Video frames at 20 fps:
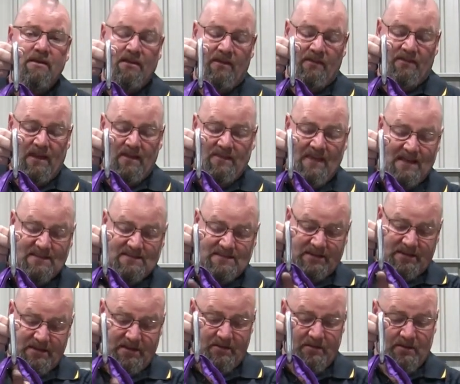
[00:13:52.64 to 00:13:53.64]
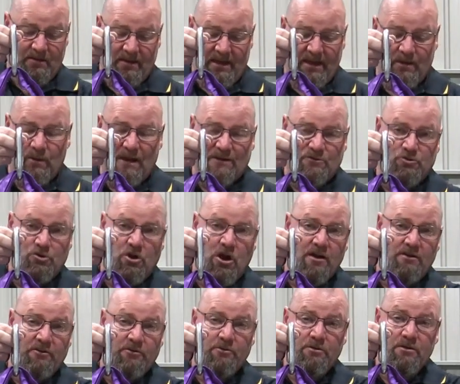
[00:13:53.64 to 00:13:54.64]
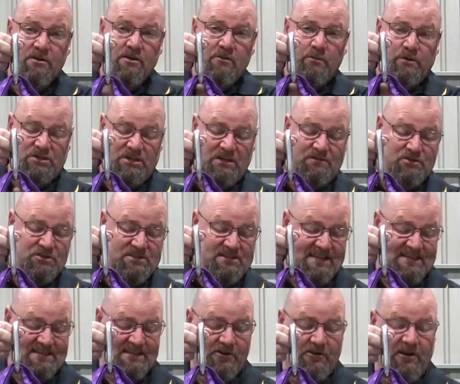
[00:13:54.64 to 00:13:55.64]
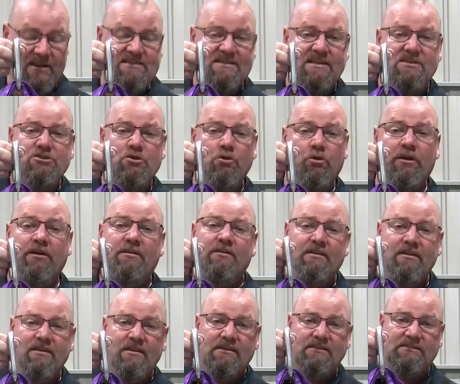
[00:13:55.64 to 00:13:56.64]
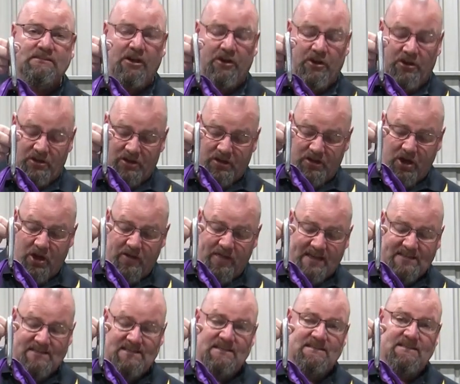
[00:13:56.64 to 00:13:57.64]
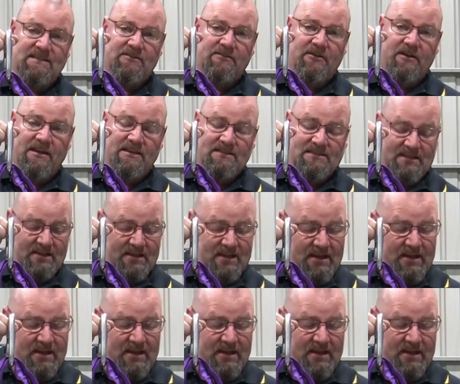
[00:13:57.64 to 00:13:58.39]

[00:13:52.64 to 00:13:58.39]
then that's an equilateral triangle, which gives you 60 degrees in each corner. So you know that's 60 degrees.